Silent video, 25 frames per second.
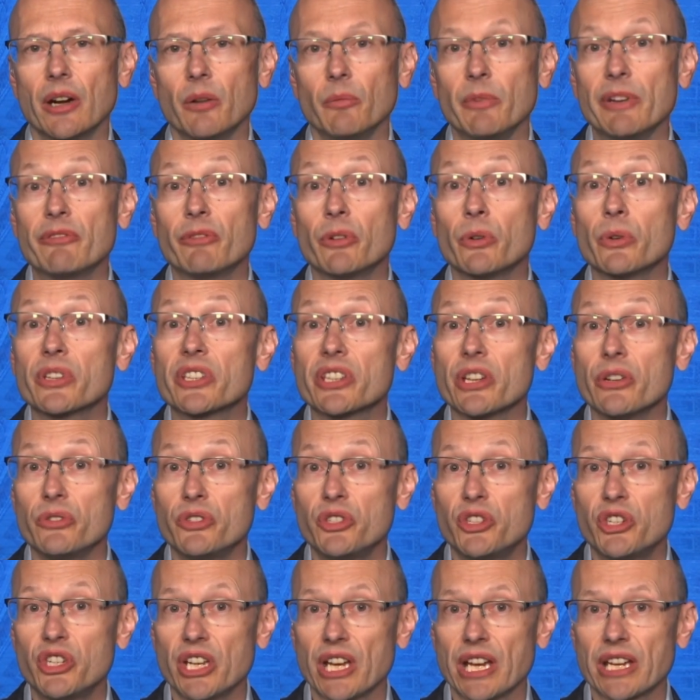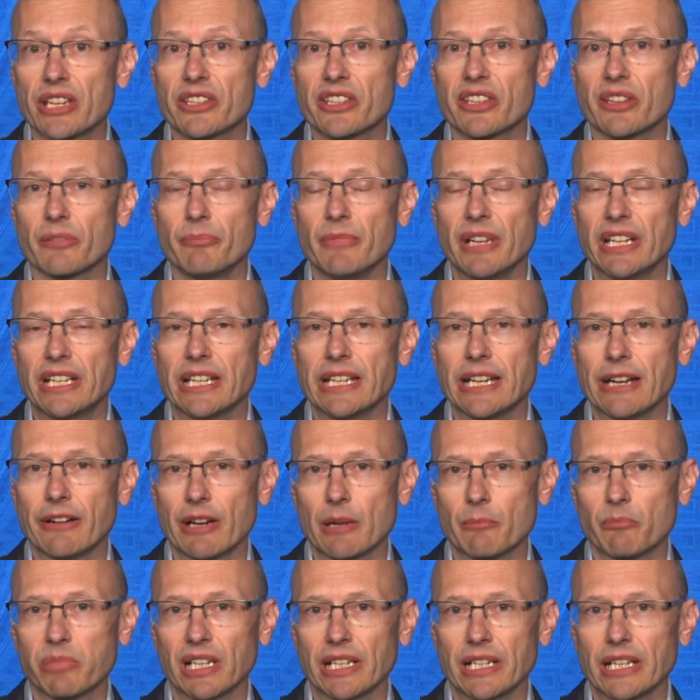We've also just submitted our
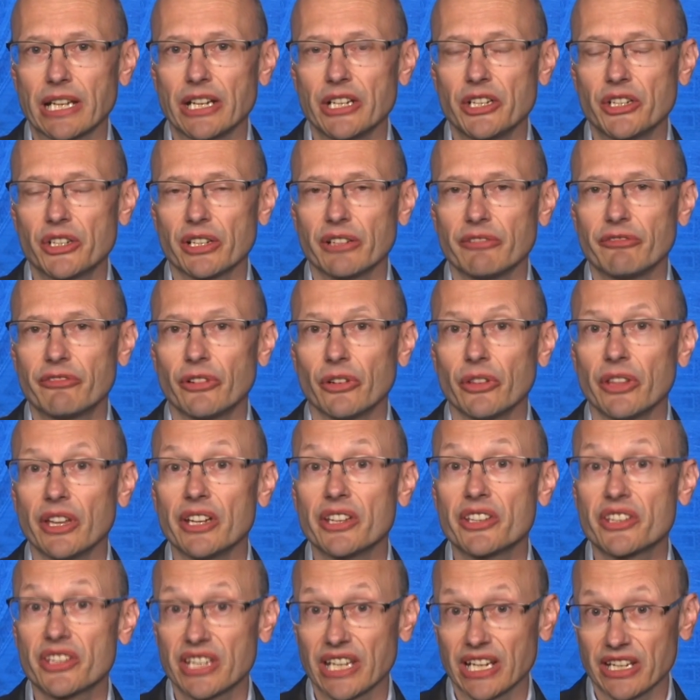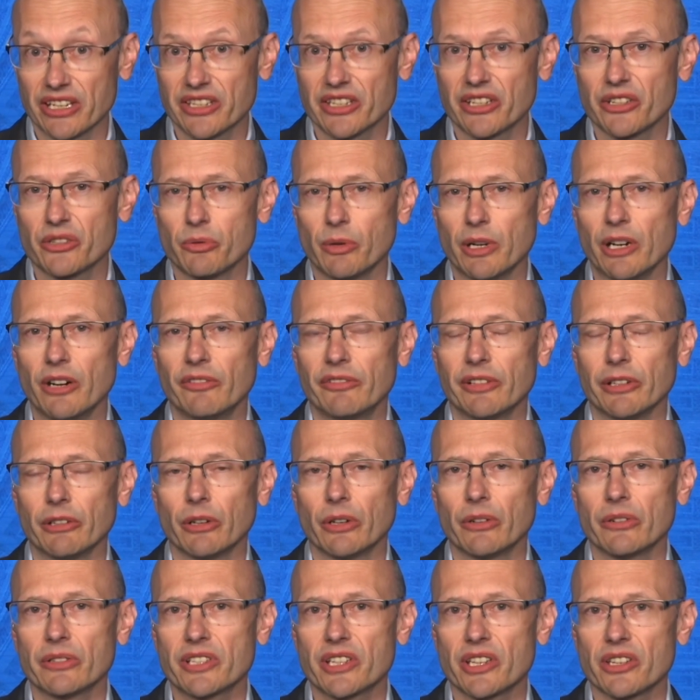application for the 6 to
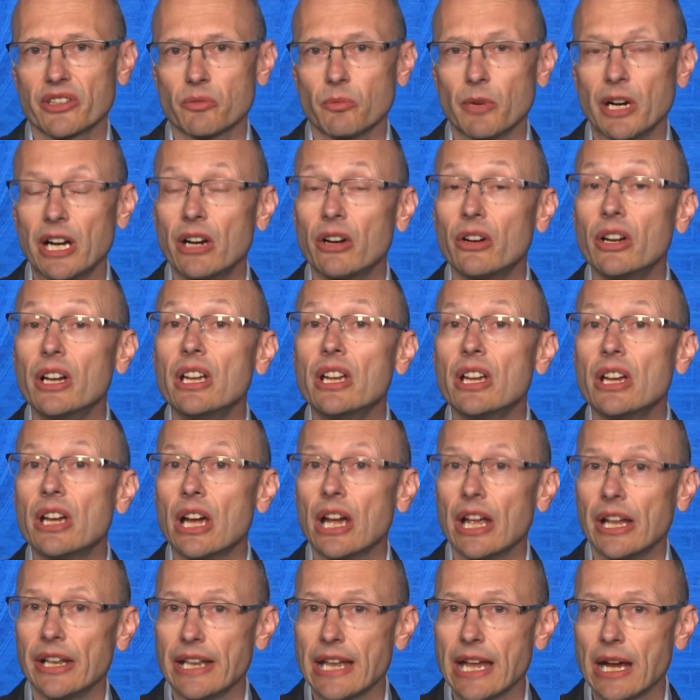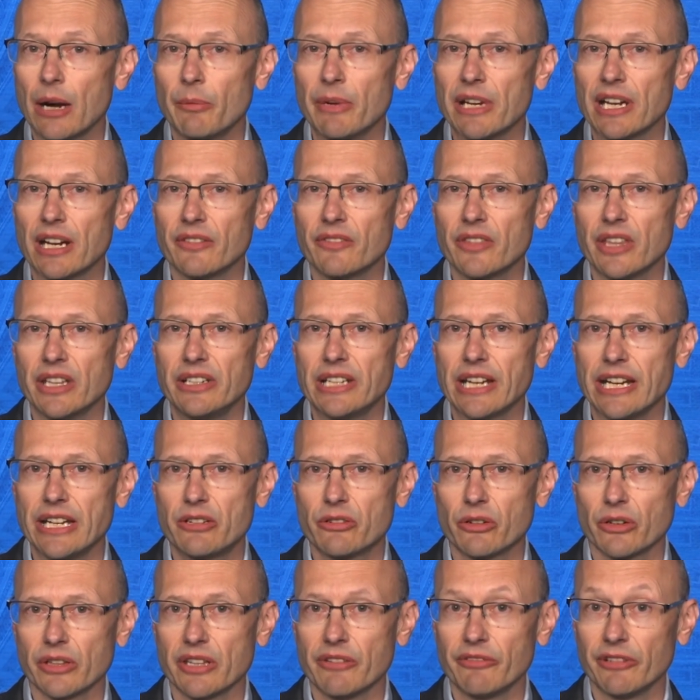12-year-olds as well, and now we have the
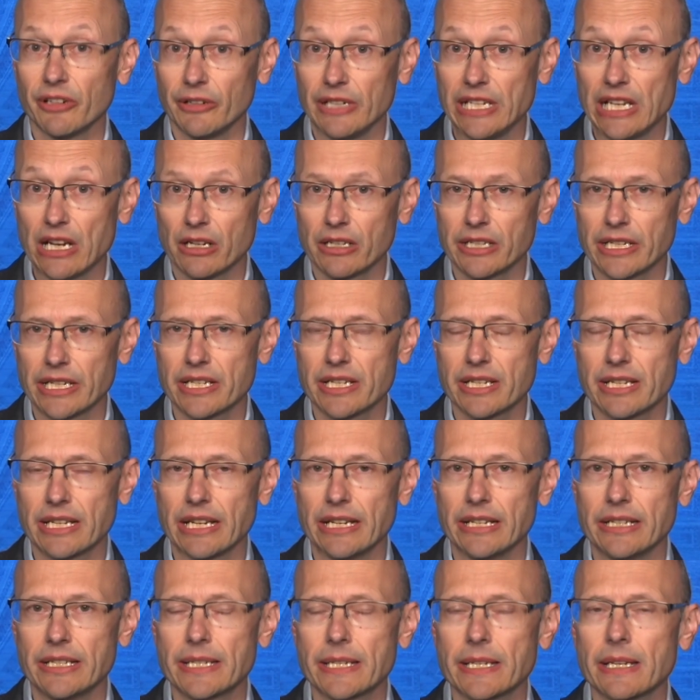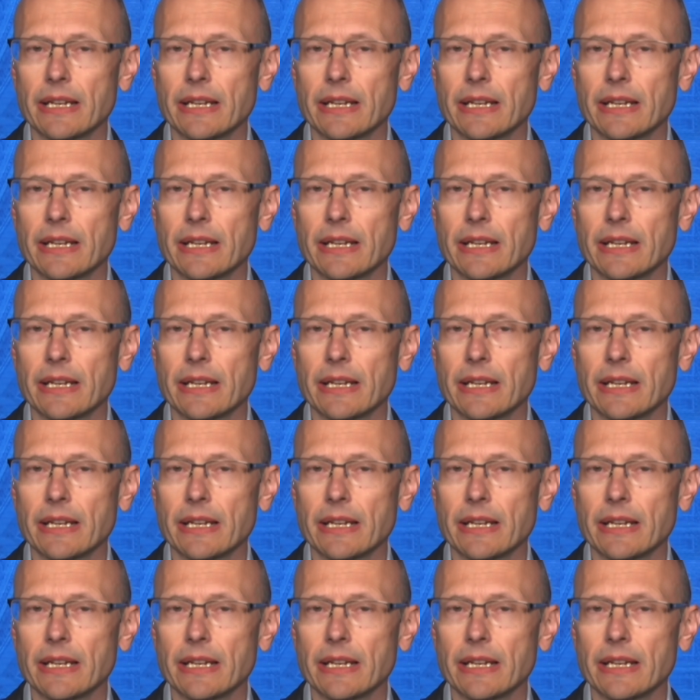data on the very youngest kids.